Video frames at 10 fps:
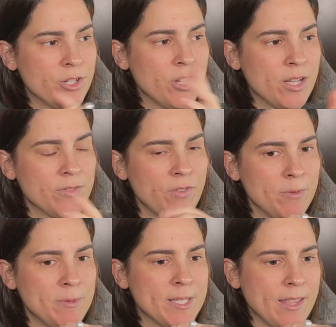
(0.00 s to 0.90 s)
You guys have
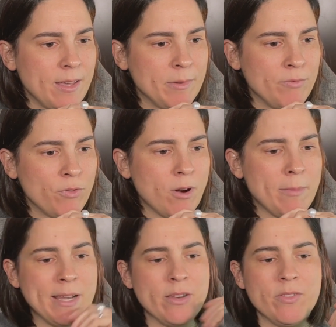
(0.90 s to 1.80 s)
heard me say that before. I
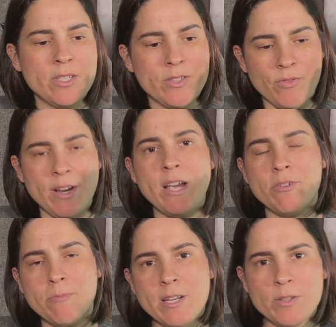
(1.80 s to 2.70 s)
mean, this is
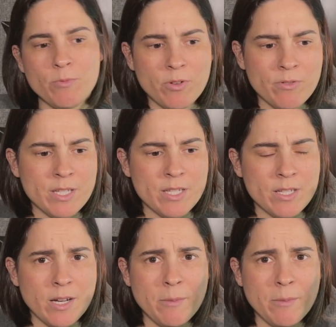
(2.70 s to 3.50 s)
300 meters water resistant.